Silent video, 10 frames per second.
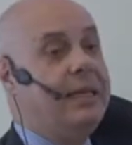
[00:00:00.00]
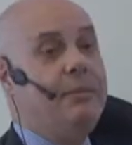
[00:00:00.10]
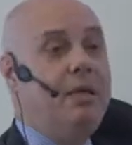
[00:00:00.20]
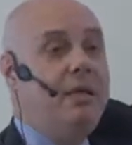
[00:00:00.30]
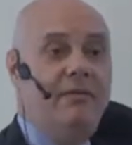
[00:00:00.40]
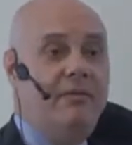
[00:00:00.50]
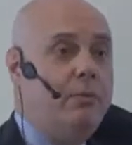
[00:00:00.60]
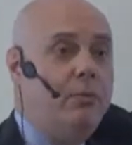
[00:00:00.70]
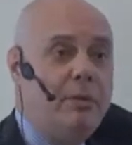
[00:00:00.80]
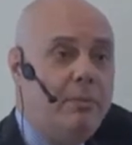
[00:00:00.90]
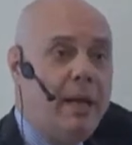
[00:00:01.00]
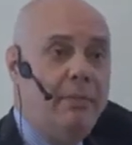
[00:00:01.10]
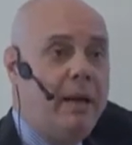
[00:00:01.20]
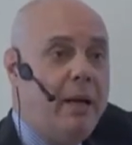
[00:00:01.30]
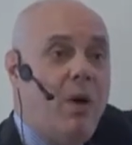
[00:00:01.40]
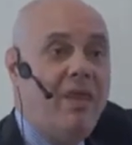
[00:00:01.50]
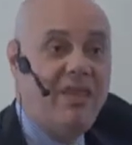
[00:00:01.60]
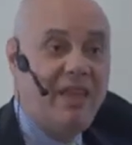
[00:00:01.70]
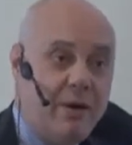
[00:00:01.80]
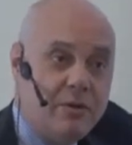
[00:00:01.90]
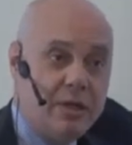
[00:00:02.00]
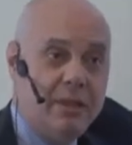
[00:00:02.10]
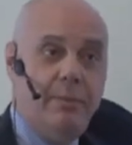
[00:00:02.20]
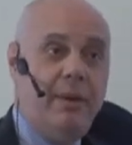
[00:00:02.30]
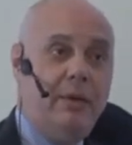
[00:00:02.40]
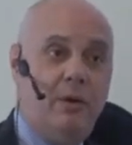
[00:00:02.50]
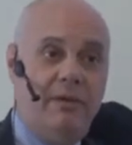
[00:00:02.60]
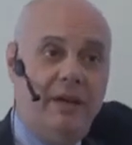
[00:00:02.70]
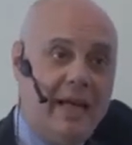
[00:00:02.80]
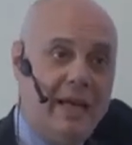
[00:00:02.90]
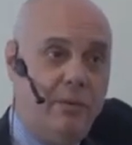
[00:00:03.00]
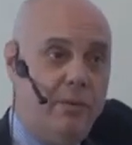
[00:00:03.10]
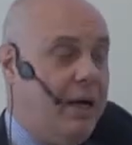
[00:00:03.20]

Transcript: Can be even multiplied by 1,000, depending on the kind of